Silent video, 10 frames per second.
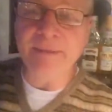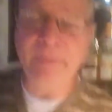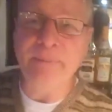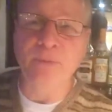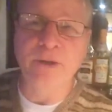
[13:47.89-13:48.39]

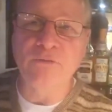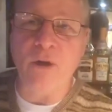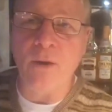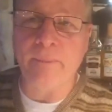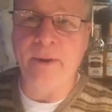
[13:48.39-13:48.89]
people, we
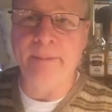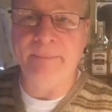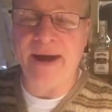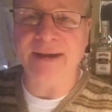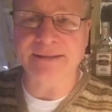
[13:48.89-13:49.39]
grow up on
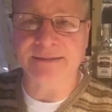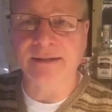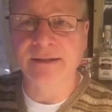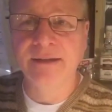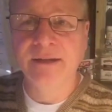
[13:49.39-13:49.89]

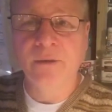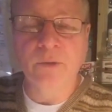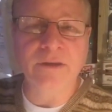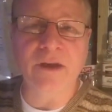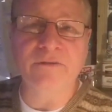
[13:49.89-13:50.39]
pasta.
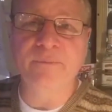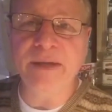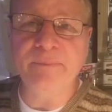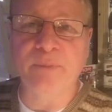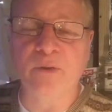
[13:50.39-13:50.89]
We love
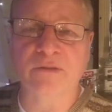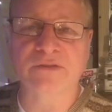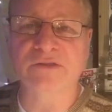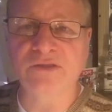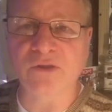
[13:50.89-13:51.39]

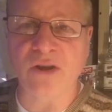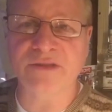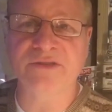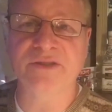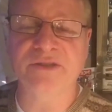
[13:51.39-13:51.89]
meatballs and
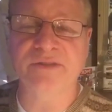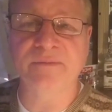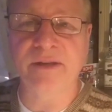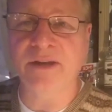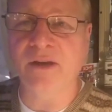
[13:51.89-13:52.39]
sausages,
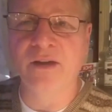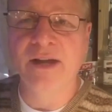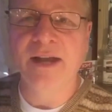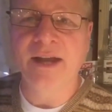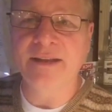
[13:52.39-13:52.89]
you know,
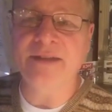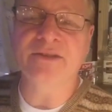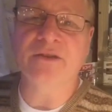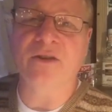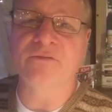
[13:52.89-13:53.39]
and then you
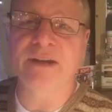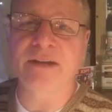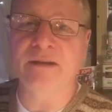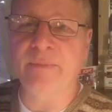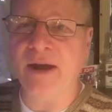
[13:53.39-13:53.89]
start
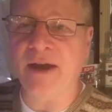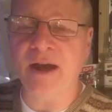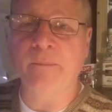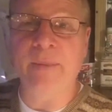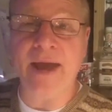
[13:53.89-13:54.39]
reading about
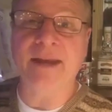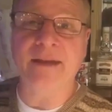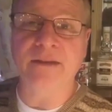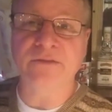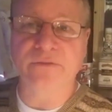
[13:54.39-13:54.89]
how bad
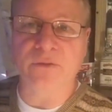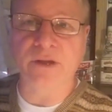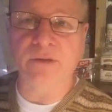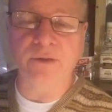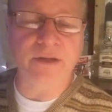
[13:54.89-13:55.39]
it is for
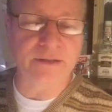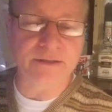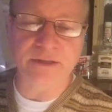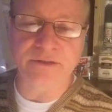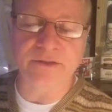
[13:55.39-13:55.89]
you, and
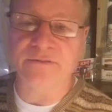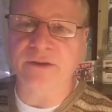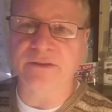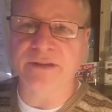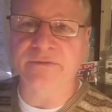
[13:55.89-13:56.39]
it's just
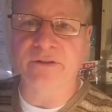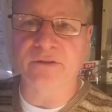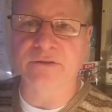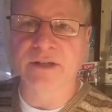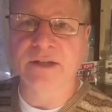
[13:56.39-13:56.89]
very
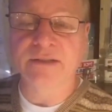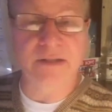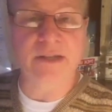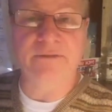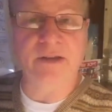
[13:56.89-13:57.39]
difficult
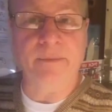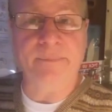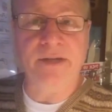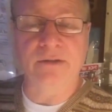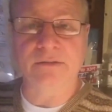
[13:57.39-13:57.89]
to give it up
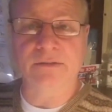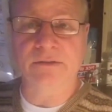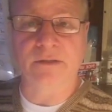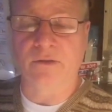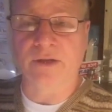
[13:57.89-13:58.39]
because,
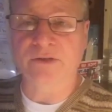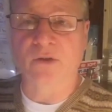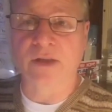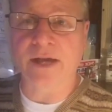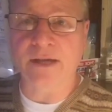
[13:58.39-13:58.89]
you know, that's
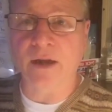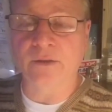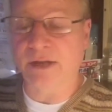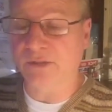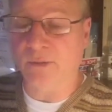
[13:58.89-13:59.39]
all I know
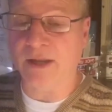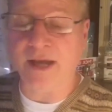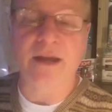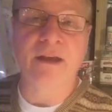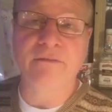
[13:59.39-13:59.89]
and that's what I
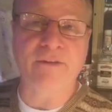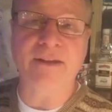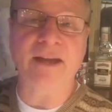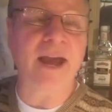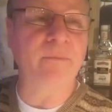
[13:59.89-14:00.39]
like. In
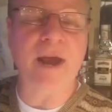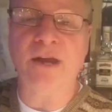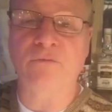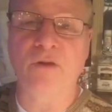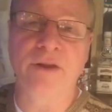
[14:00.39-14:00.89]
fact, I had
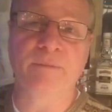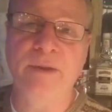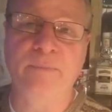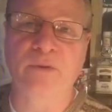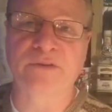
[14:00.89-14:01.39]
macaroni and
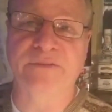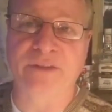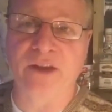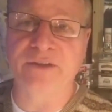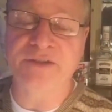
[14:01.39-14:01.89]
meatballs for
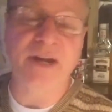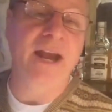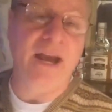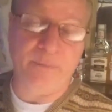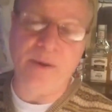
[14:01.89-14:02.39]
lunch,
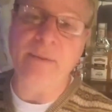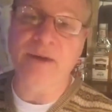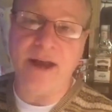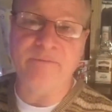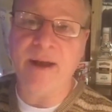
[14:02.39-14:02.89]
and I'm probably going
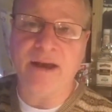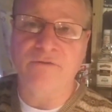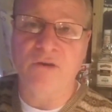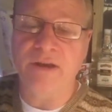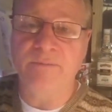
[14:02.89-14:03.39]
to have macaroni and